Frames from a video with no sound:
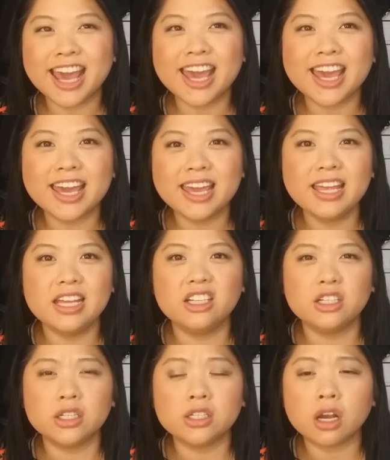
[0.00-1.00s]
they
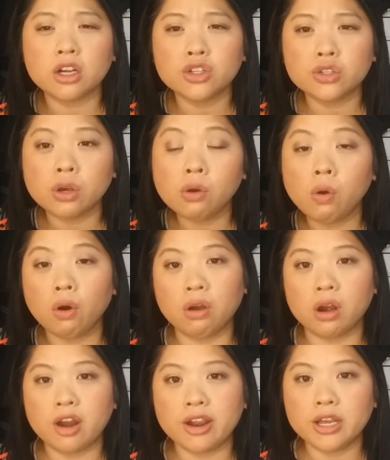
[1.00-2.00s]
just are so
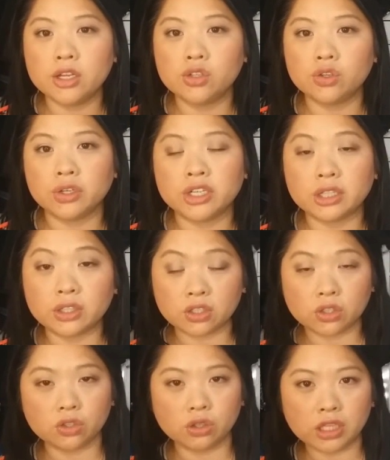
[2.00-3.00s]
orange or
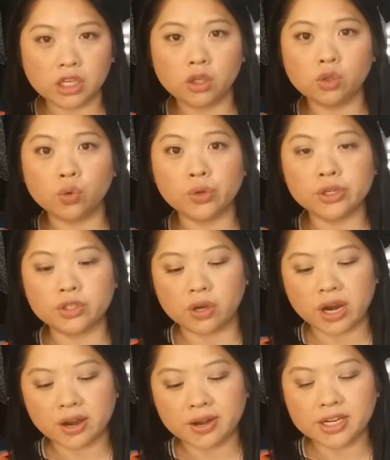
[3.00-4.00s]
lean towards
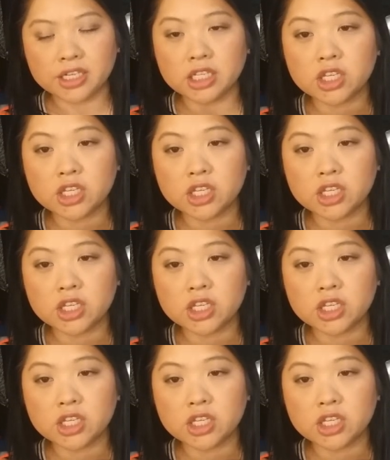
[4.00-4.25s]
orange.